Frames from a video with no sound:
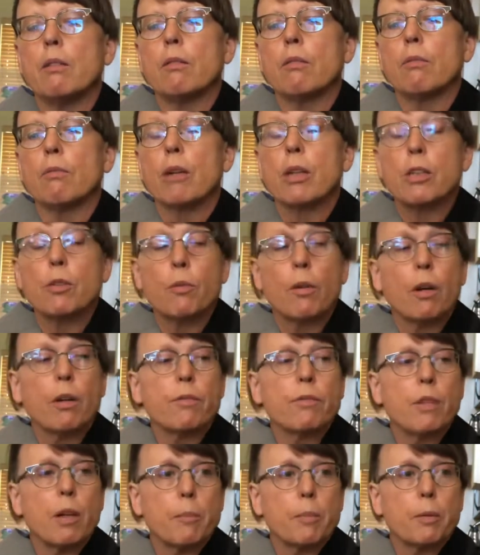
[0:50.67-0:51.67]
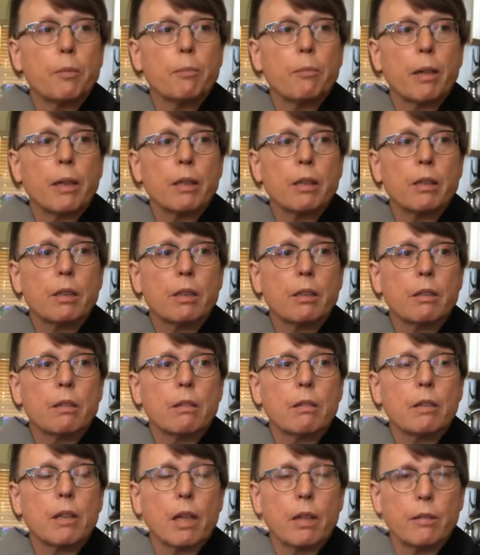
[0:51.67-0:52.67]
reservoir of numbing medicine,
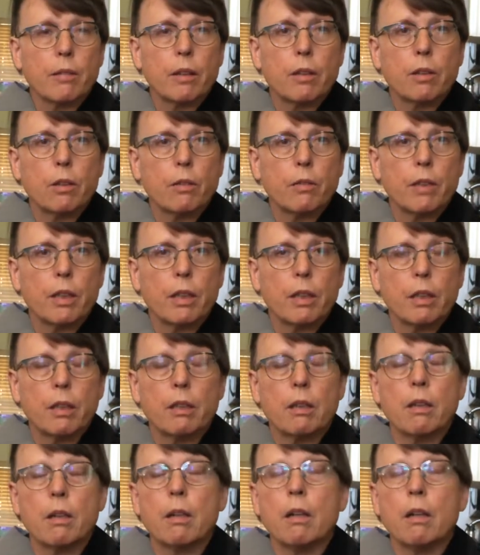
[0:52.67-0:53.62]
kind of like Novocaine.